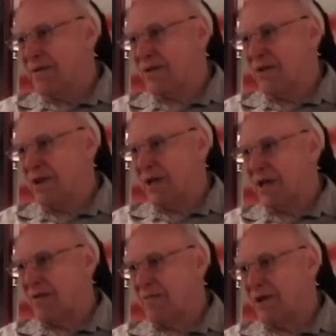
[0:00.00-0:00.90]
sort of
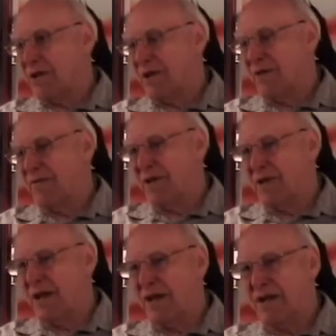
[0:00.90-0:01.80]
kicked myself
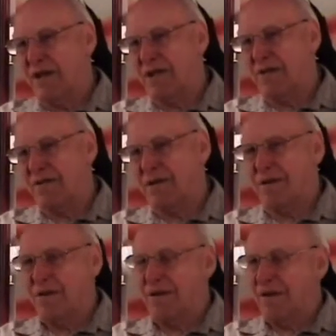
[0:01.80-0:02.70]
that I didn't, uh, of
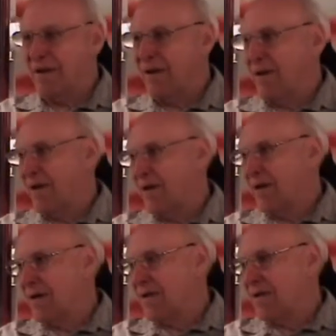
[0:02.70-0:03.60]

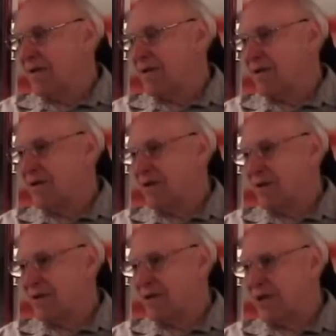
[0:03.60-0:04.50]
course,
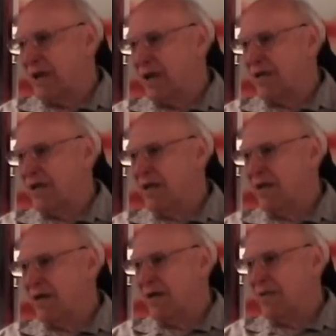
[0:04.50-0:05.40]
uh, Schenectady
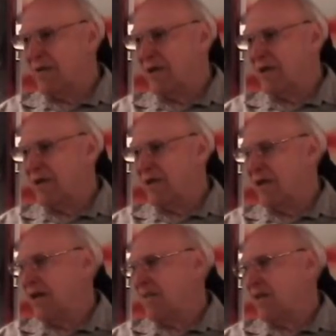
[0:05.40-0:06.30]
and Albany didn't
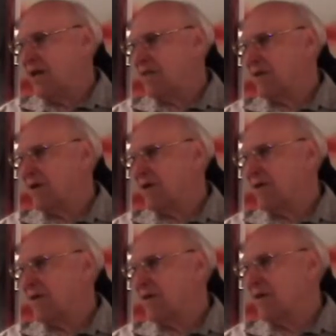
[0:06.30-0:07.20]
have that great a
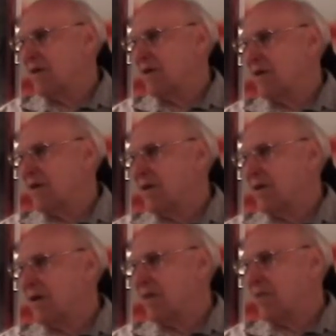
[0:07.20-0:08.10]

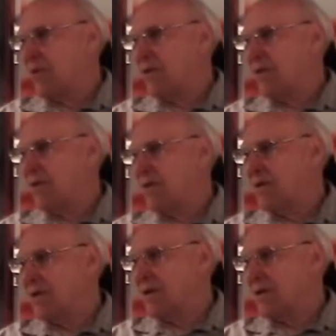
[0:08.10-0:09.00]
airport
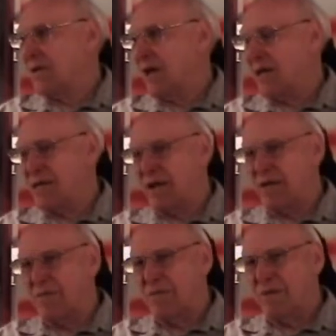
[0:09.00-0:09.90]
at that
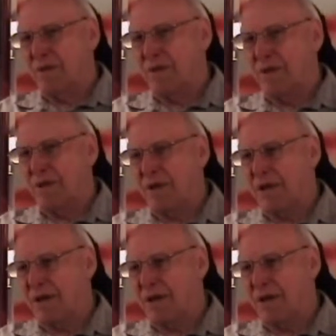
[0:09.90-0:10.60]
time. And